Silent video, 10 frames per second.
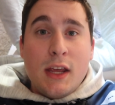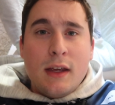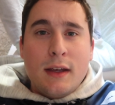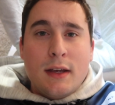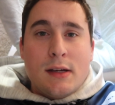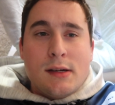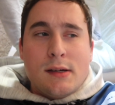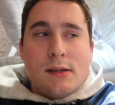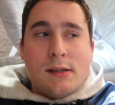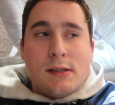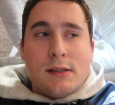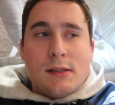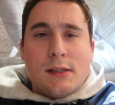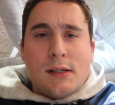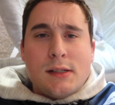
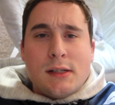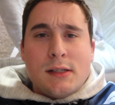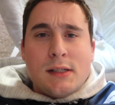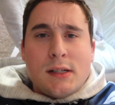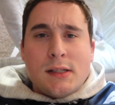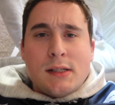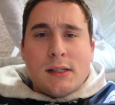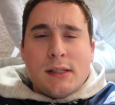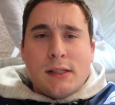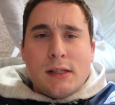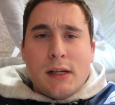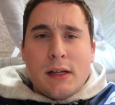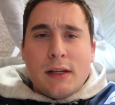Nobody speaks.